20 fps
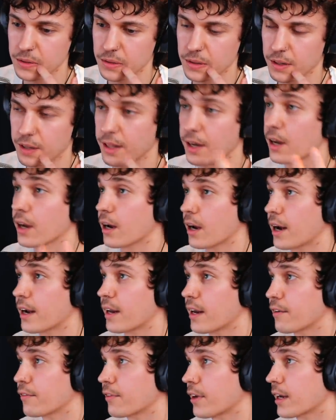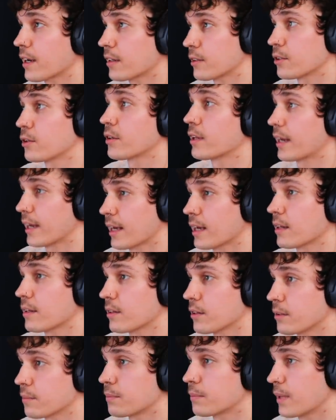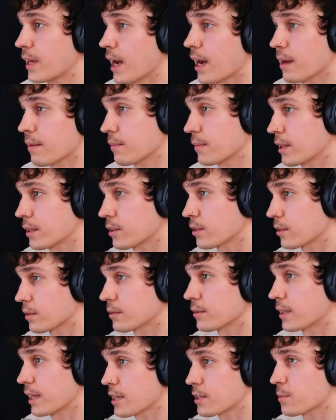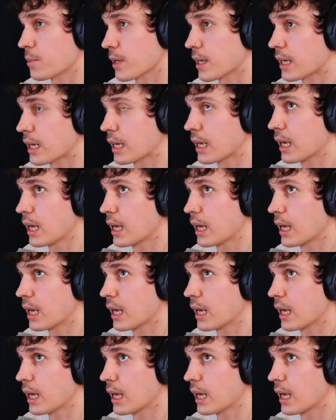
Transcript: identified, they're like, they're gay, like they're lesbian.